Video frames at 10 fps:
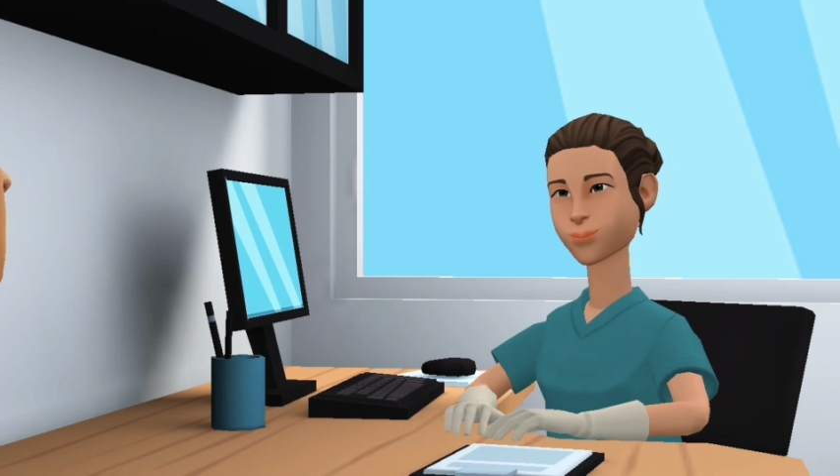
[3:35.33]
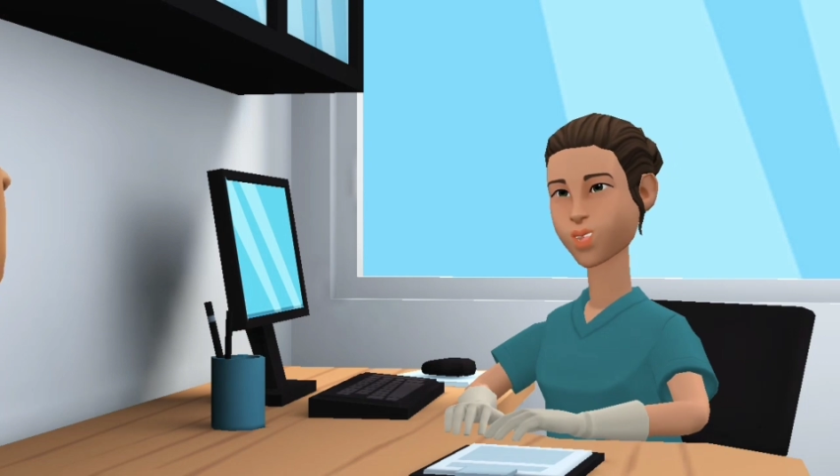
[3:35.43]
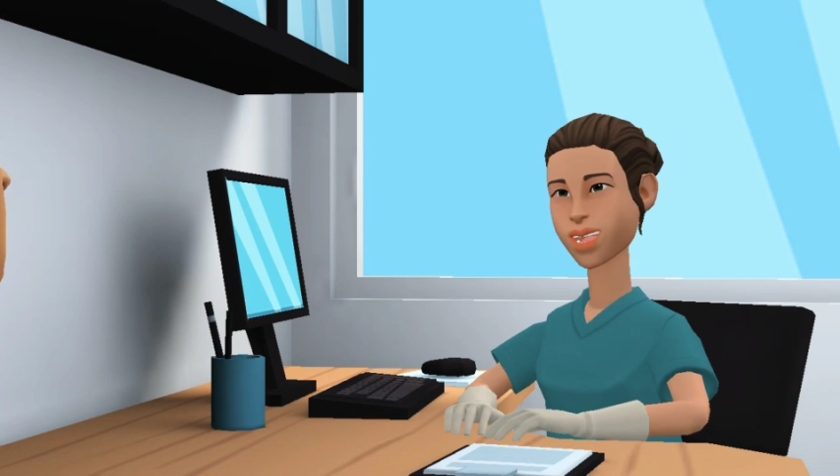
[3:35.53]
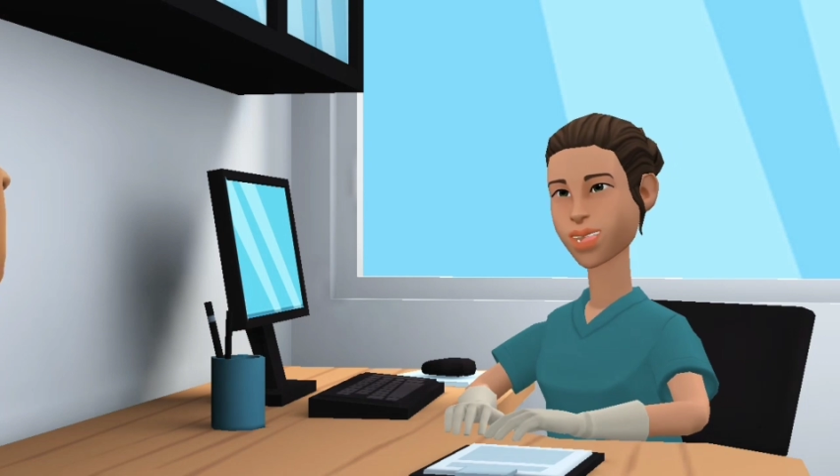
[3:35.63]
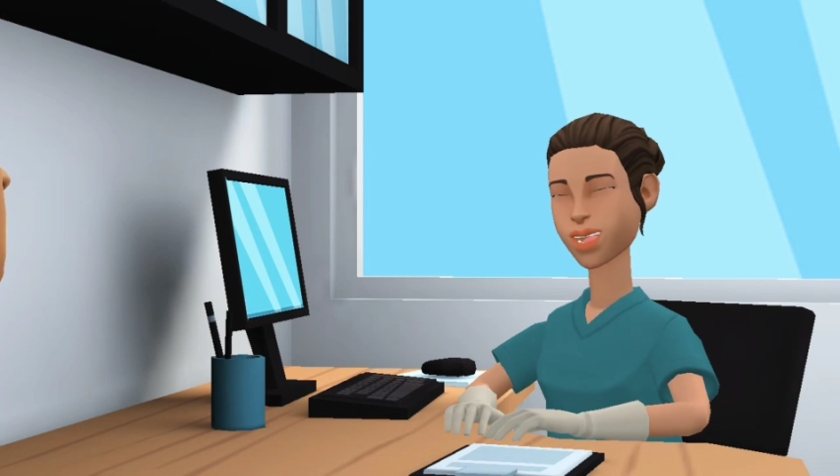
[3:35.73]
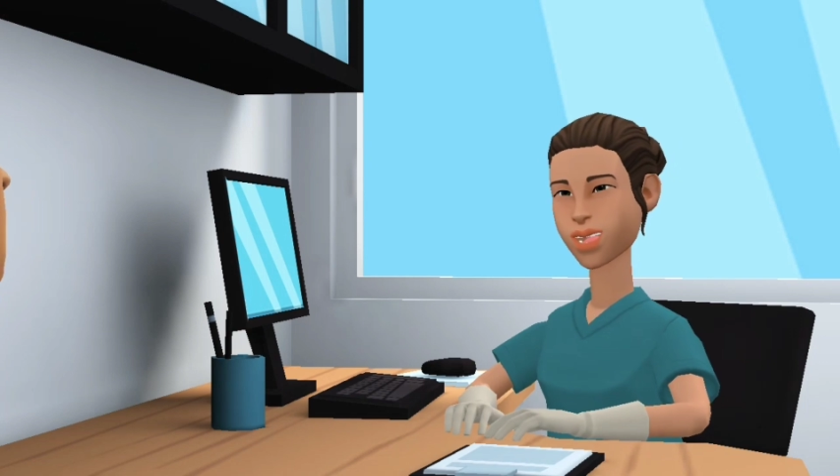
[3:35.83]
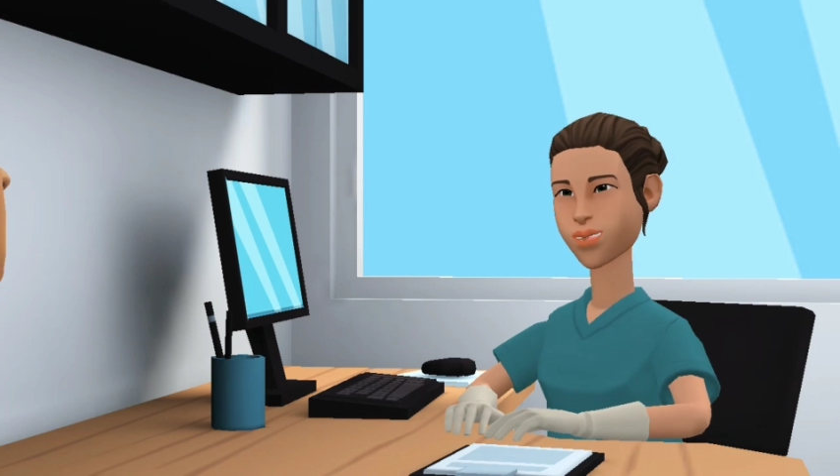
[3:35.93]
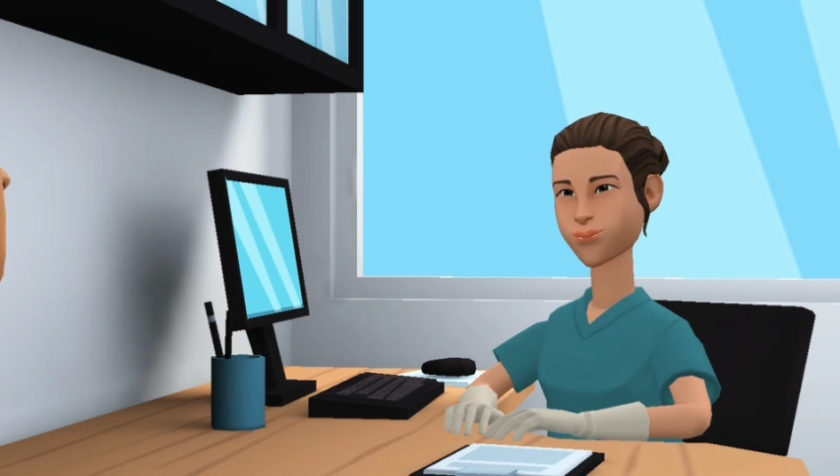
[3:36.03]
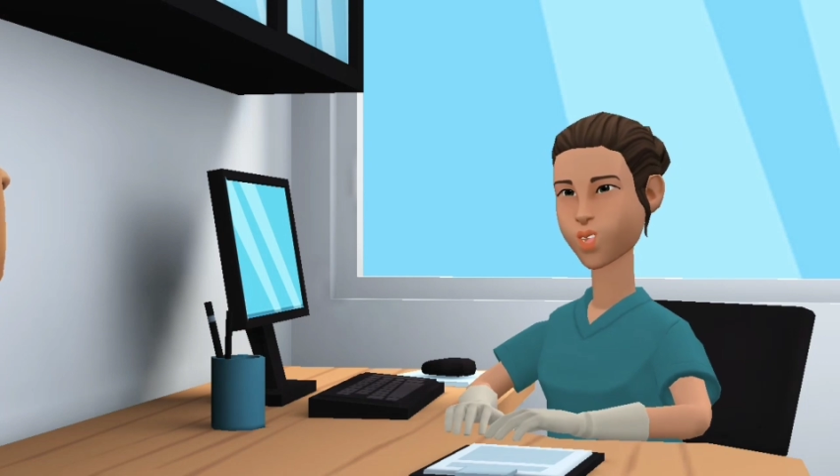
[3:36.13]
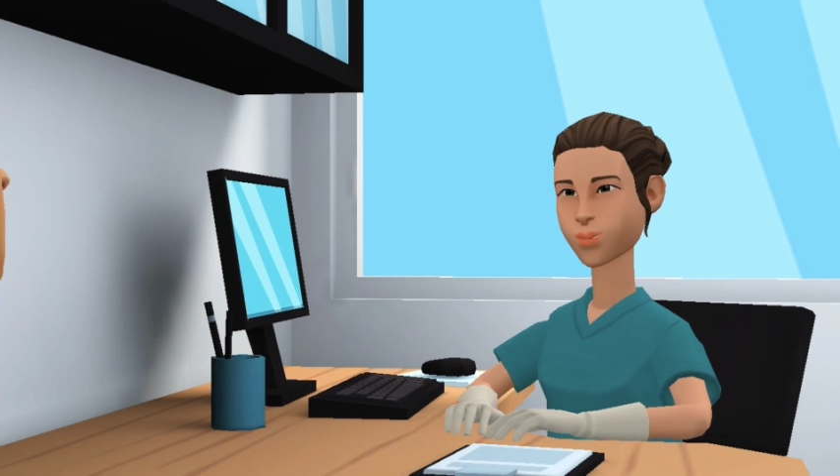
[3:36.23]
hydrate
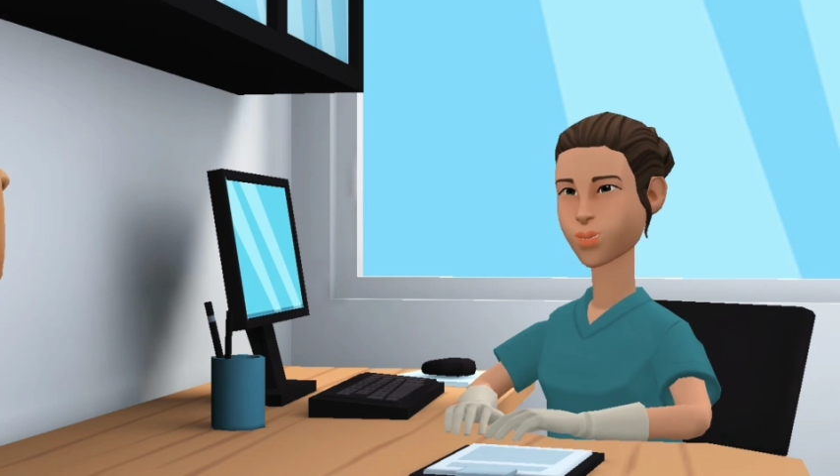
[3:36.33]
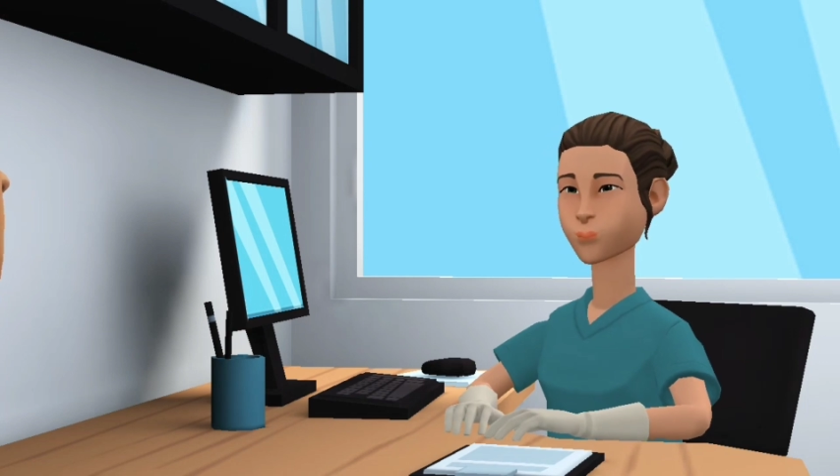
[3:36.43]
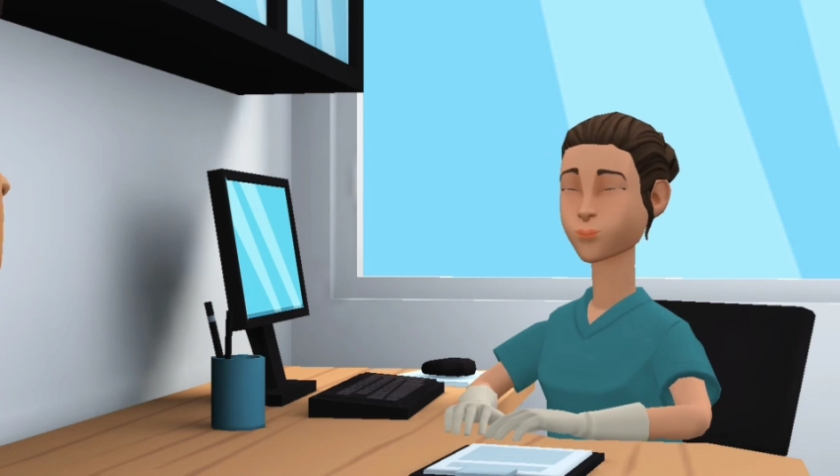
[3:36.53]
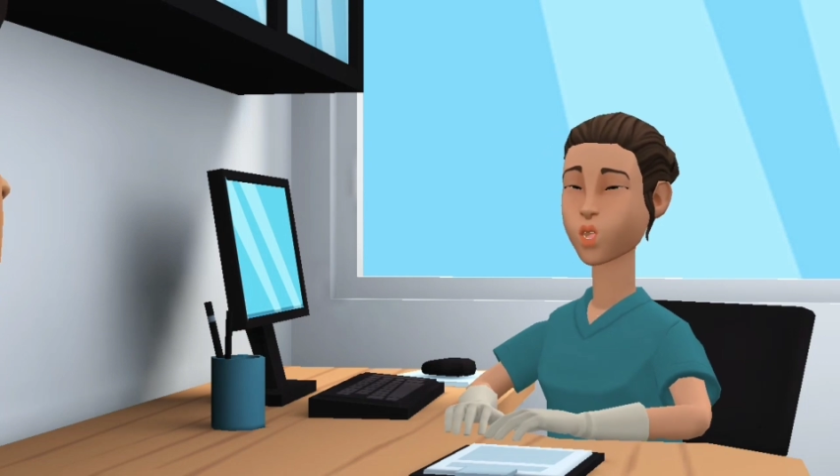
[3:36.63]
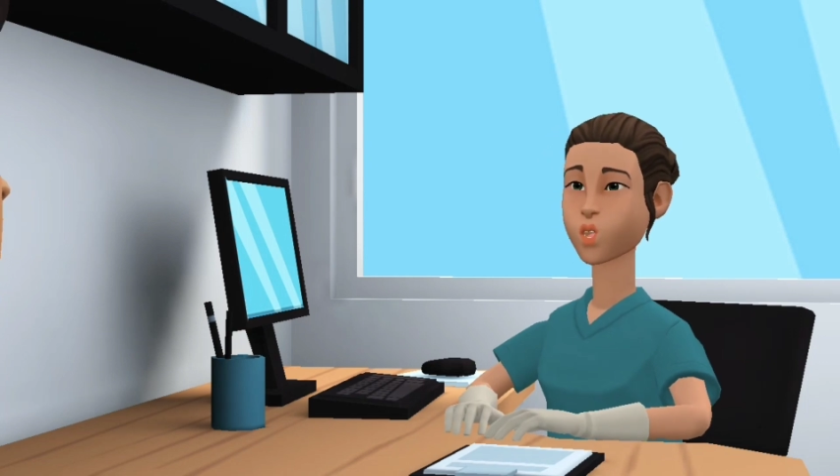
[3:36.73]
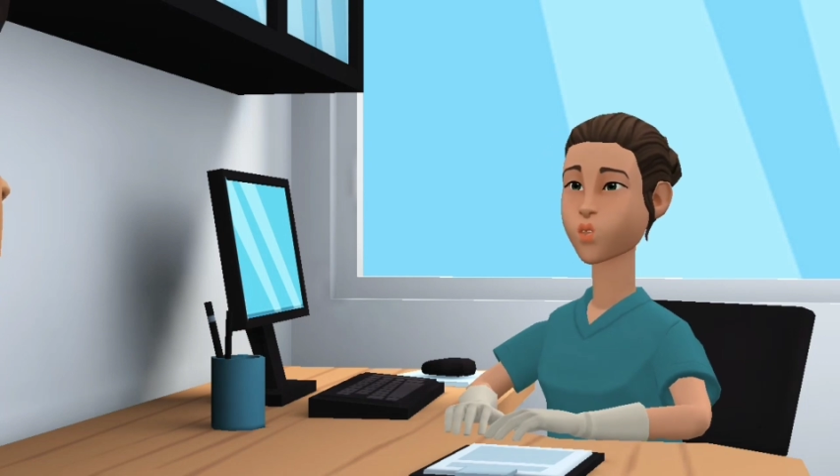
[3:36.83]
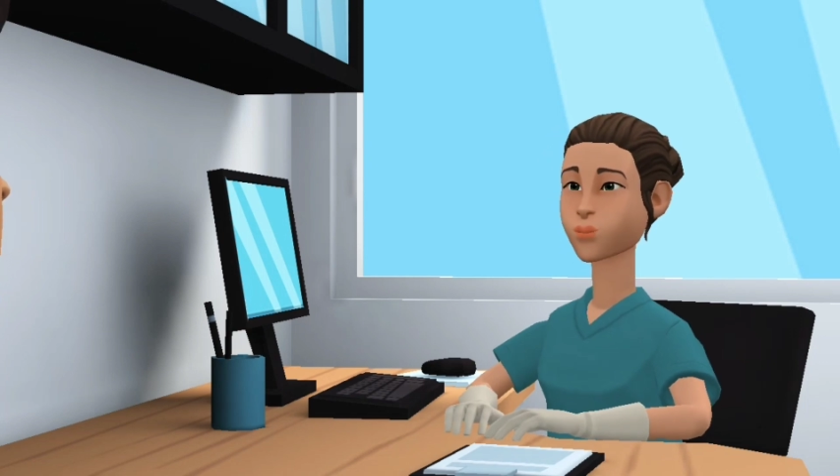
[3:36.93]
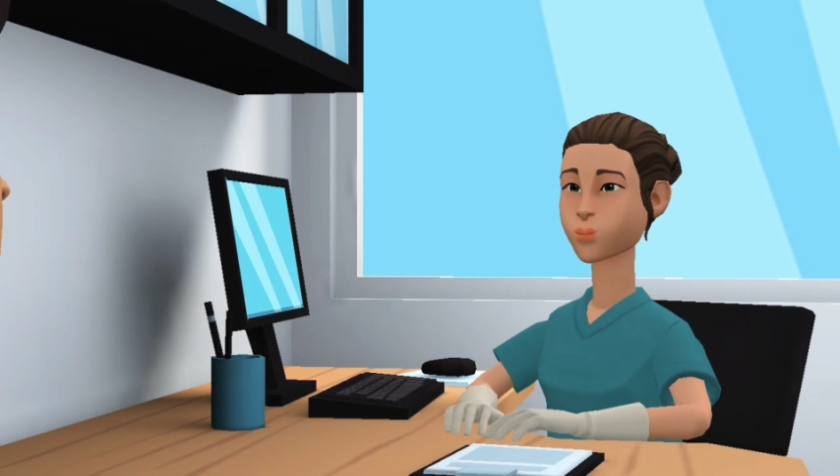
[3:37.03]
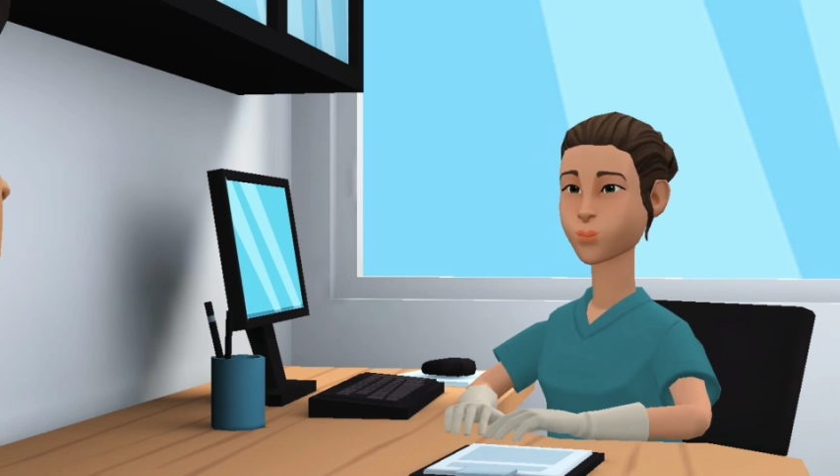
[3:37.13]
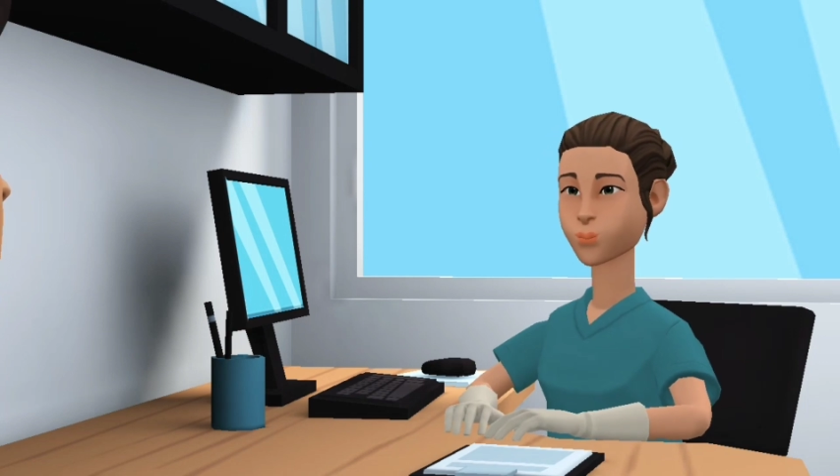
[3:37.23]
yourself with fluids.